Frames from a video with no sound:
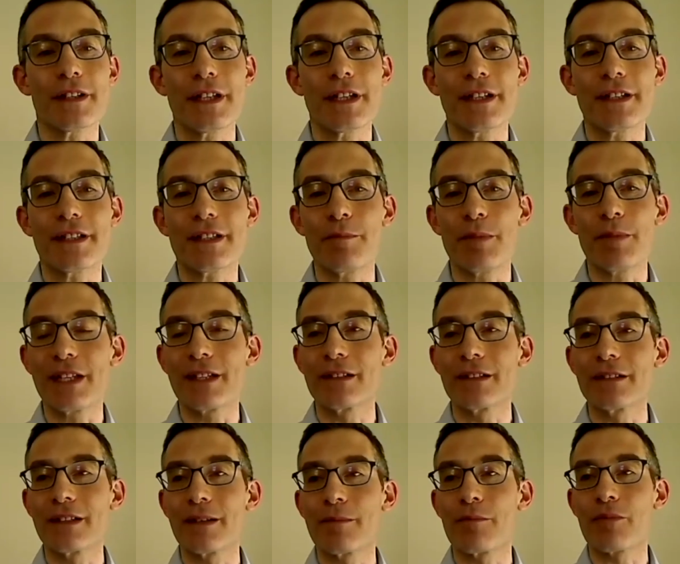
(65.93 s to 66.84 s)
to need to be
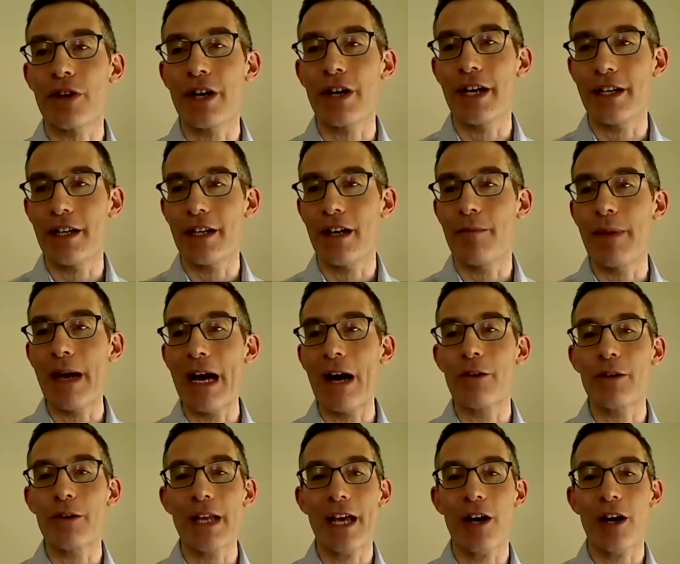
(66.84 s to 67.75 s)
deliberate
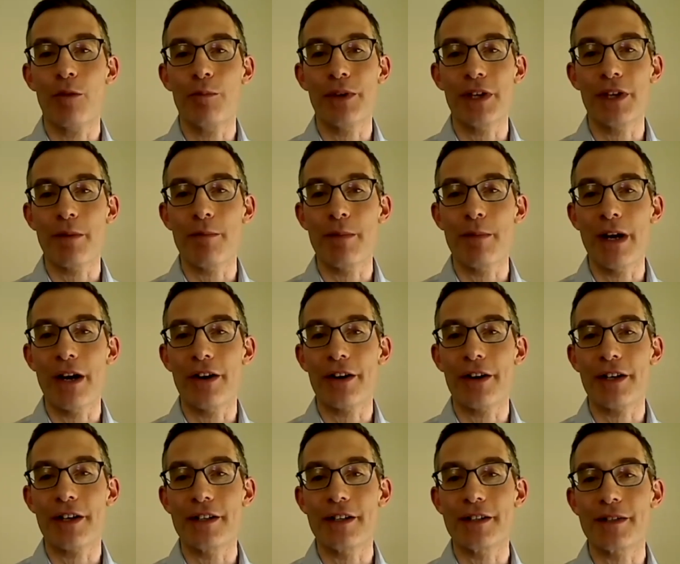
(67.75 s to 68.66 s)
about helping
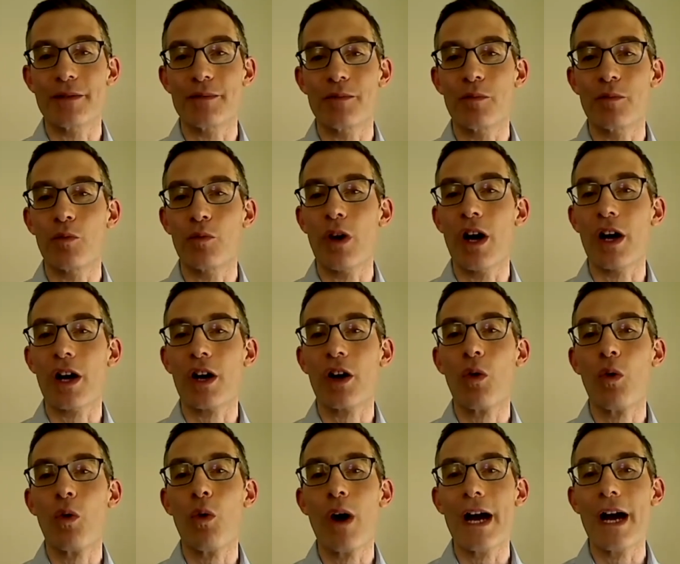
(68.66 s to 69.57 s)
Americans
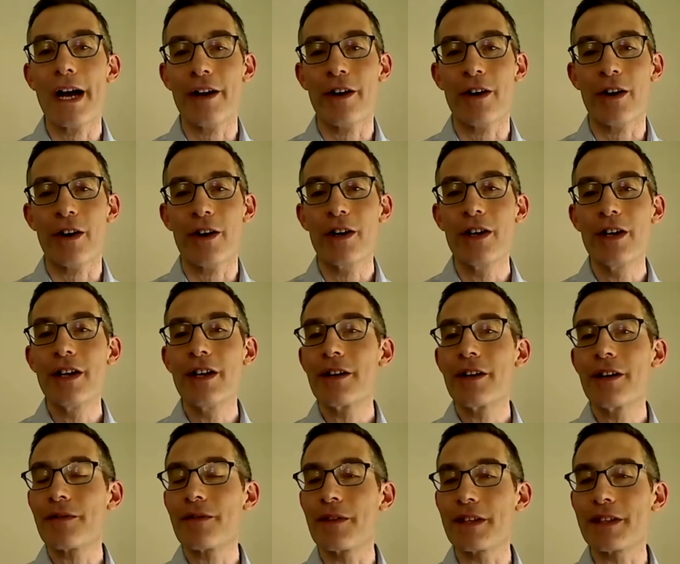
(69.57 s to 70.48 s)
acquire
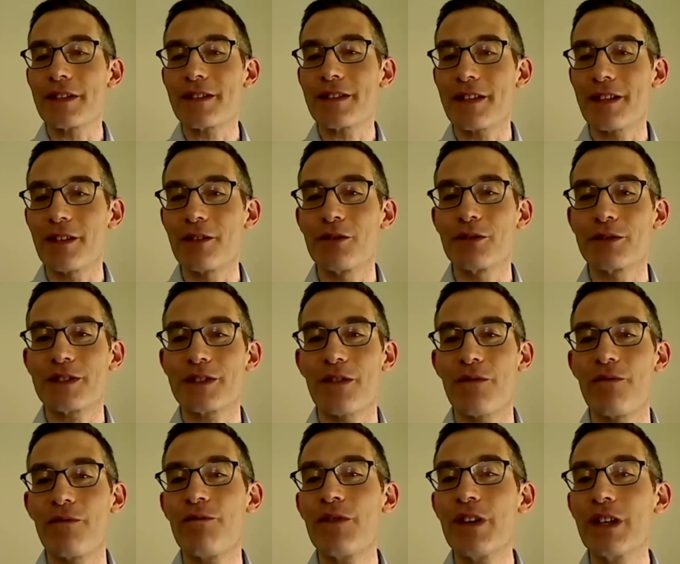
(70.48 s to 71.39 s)
the skills to
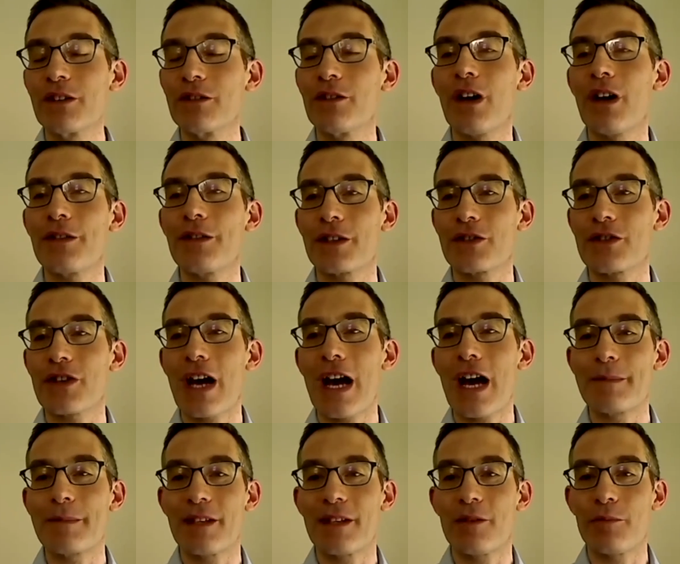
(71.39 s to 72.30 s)
fill all the
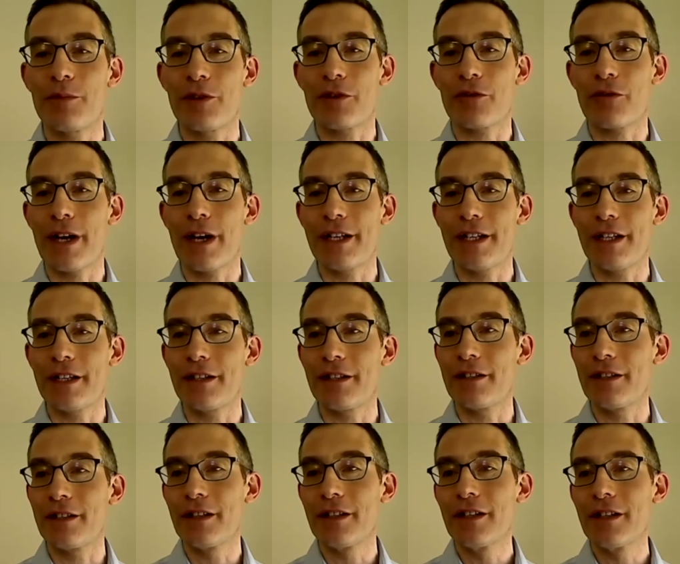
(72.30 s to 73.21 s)
jobs that will be
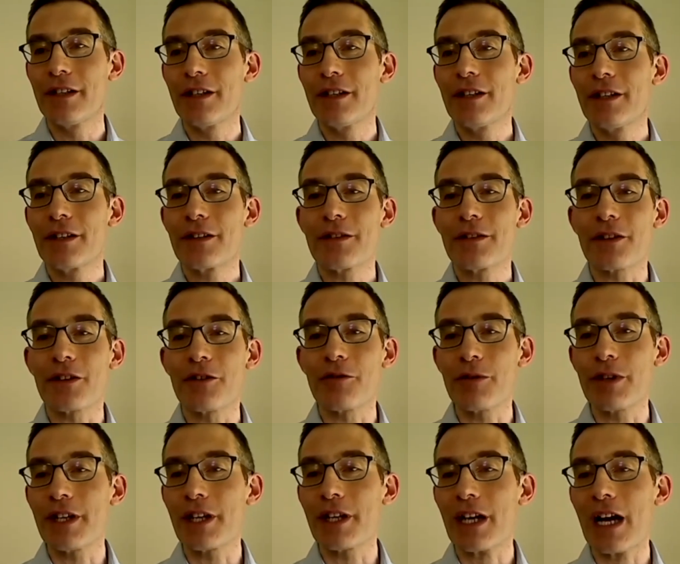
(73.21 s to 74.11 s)
created. The
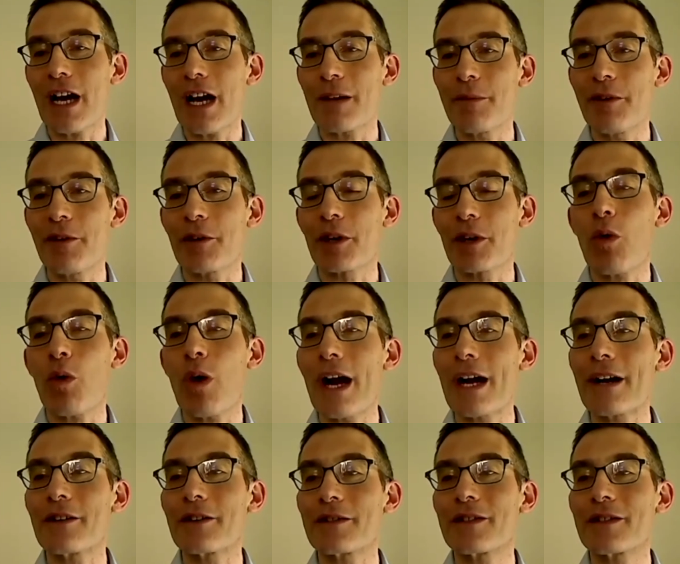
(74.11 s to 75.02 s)
green economy
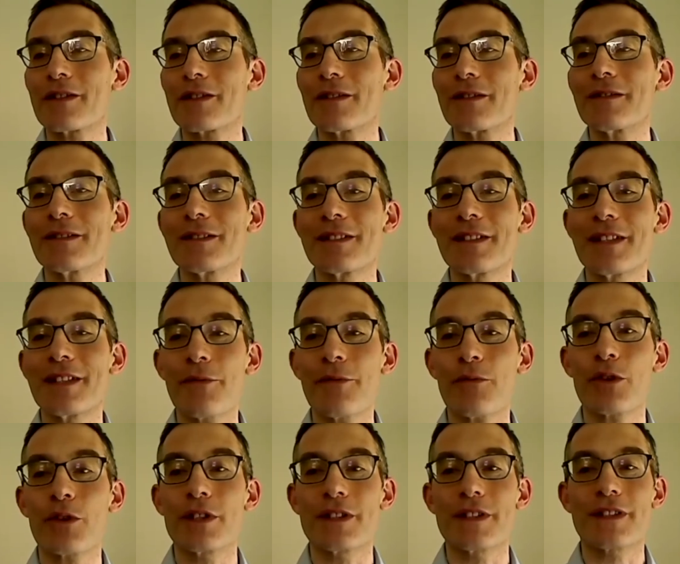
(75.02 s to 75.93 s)
requires
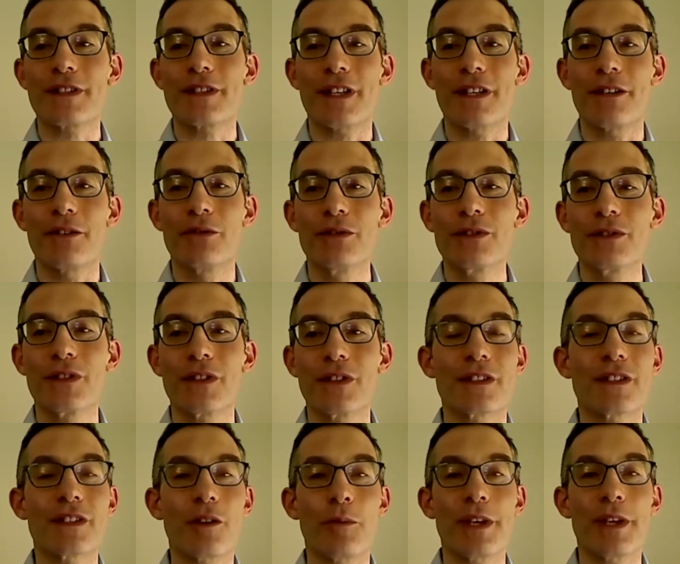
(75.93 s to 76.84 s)
different skills,
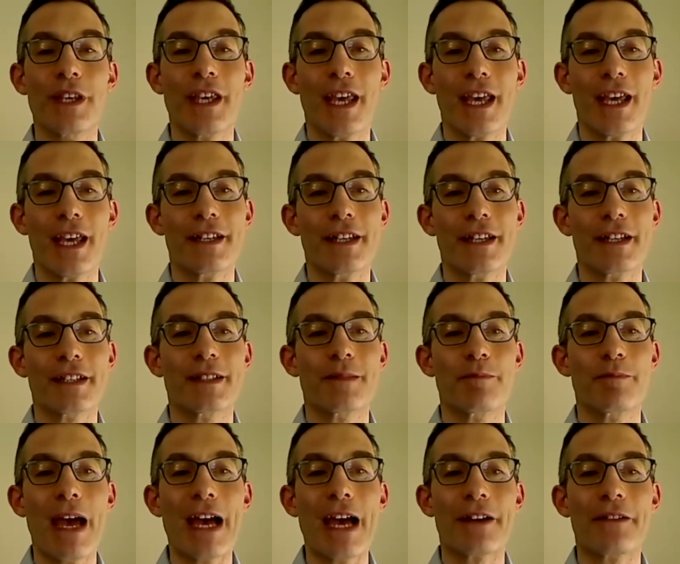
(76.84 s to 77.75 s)
and so we can't
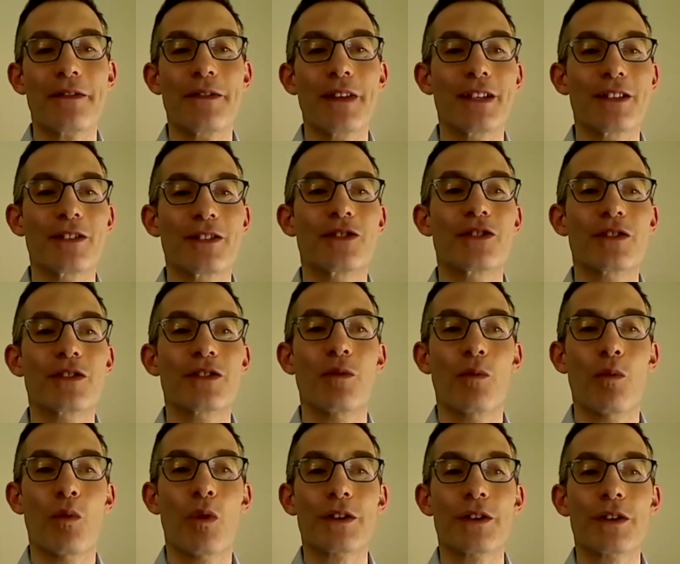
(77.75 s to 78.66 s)
expect things just
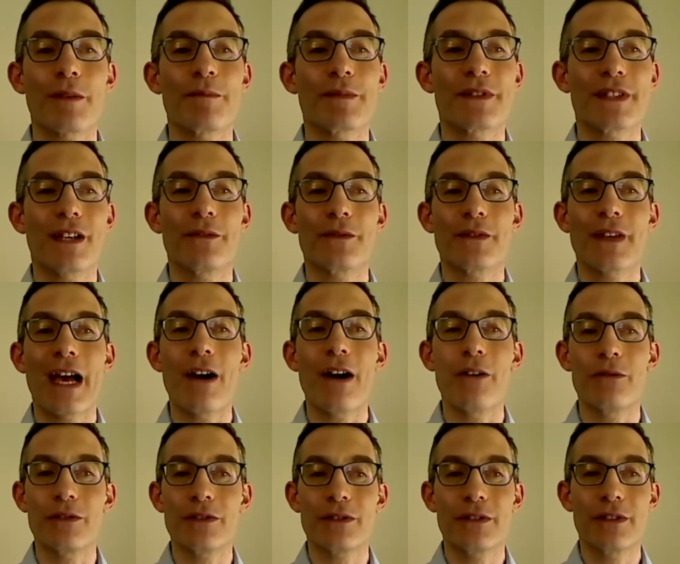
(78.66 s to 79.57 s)
to work themselves
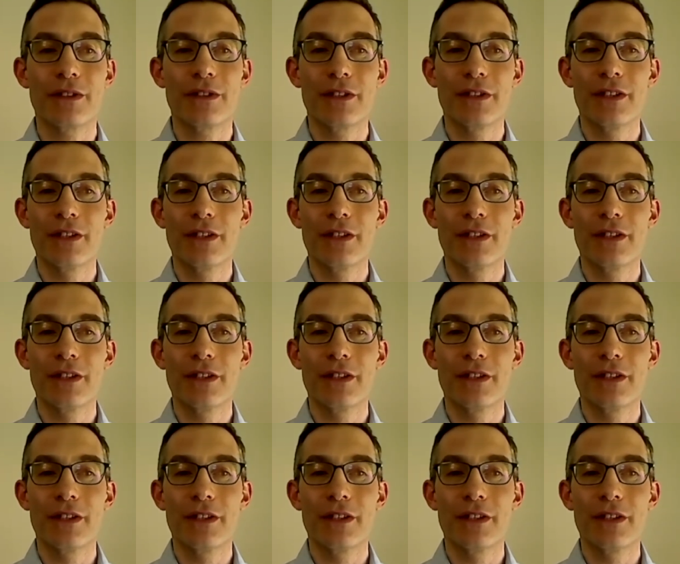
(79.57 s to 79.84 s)
out.